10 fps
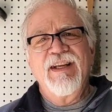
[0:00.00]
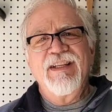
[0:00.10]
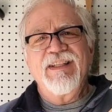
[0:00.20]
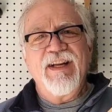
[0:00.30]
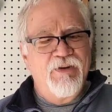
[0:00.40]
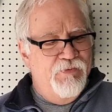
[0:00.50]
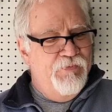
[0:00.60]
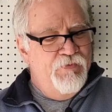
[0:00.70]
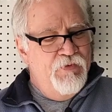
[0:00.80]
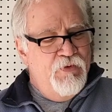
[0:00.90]
So,
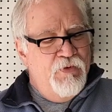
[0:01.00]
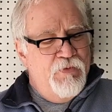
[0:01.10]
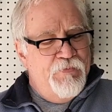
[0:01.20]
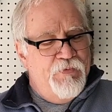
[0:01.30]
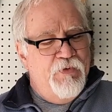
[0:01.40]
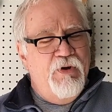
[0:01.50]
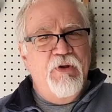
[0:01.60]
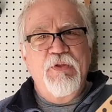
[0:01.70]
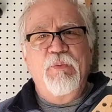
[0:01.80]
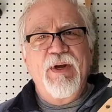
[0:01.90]

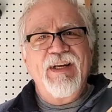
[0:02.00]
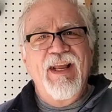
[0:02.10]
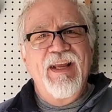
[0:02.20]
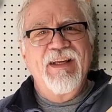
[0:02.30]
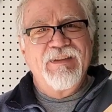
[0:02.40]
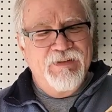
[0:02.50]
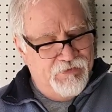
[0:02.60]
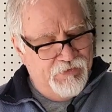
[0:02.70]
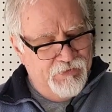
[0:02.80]
on the one hand,